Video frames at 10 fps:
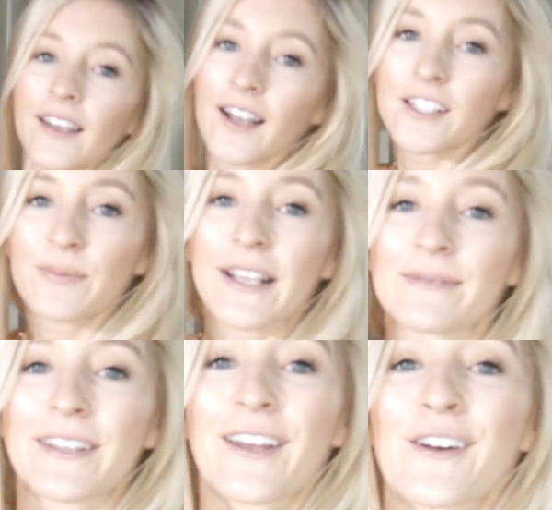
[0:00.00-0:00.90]
It just makes
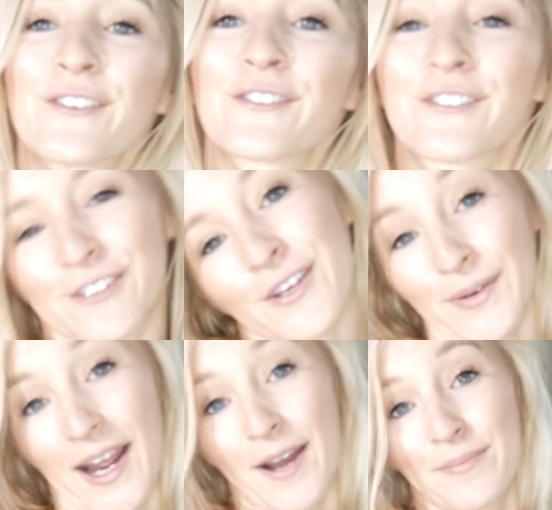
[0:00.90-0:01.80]
me so
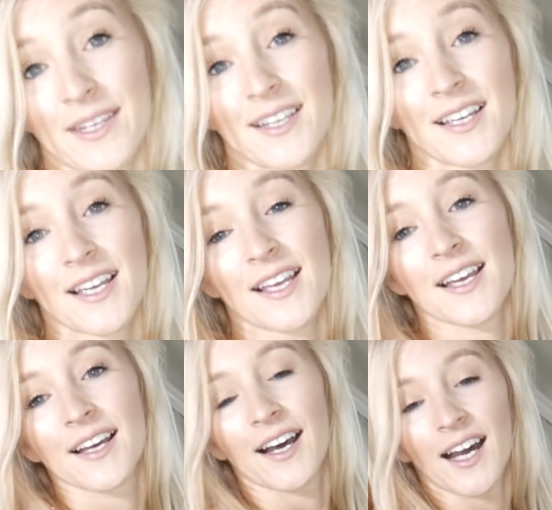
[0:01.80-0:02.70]
happy.
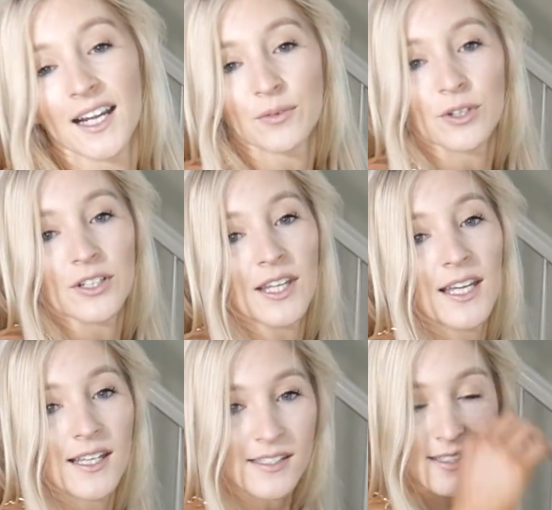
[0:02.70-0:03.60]
I wore
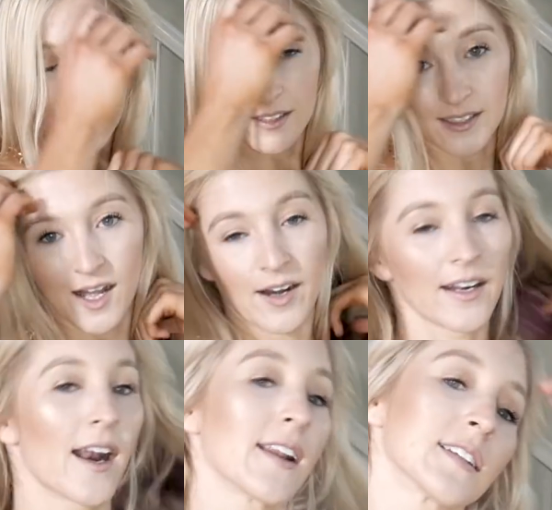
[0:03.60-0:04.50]
this down
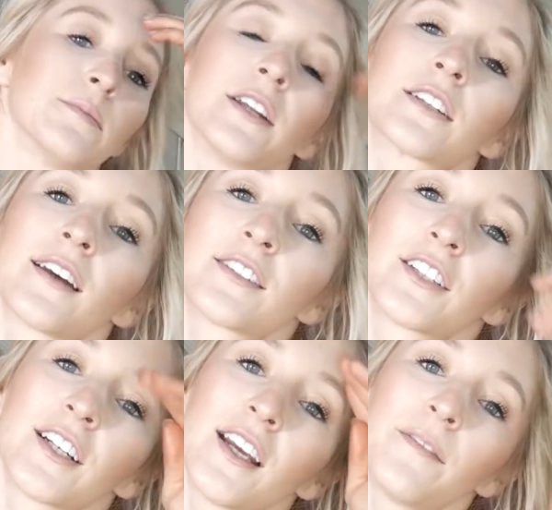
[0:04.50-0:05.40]
in Huntington Beach last
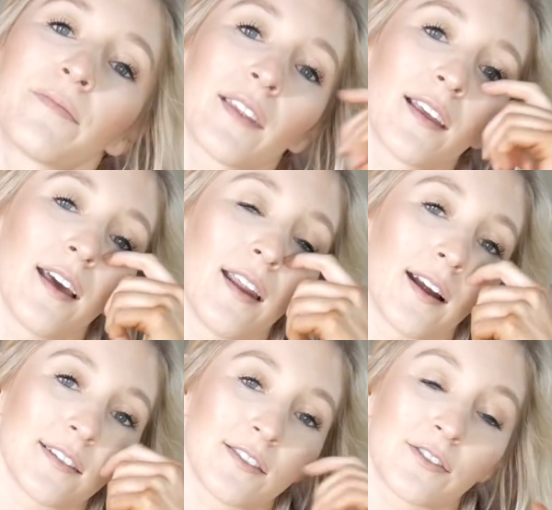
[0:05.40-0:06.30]
year, and I
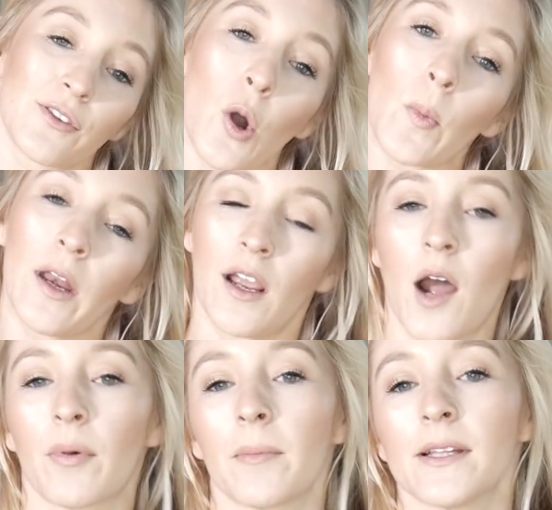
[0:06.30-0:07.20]
got so many
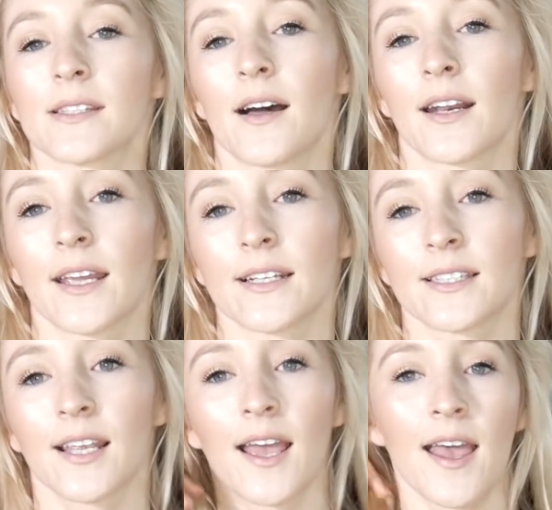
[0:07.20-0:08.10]
compliments on
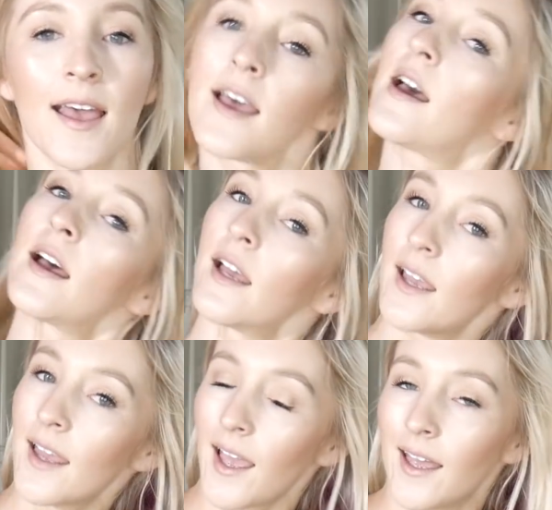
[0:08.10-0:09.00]
it,
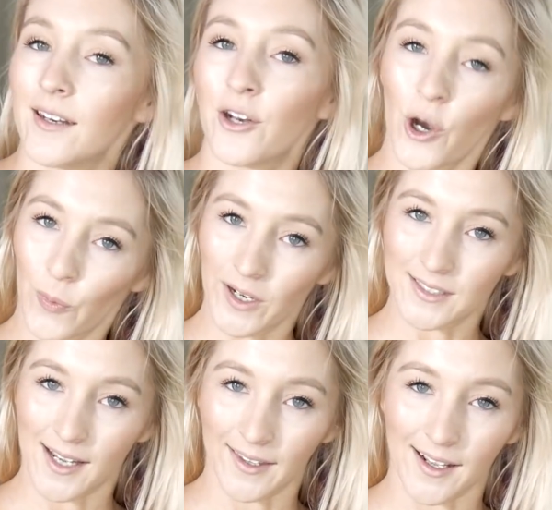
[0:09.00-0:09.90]
and no weird
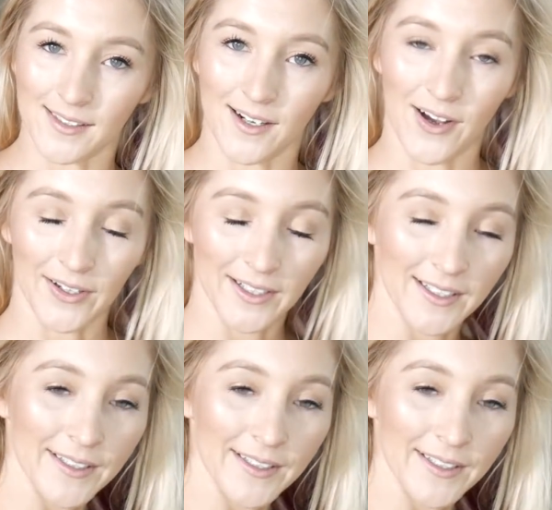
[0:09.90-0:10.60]
tan lines at all.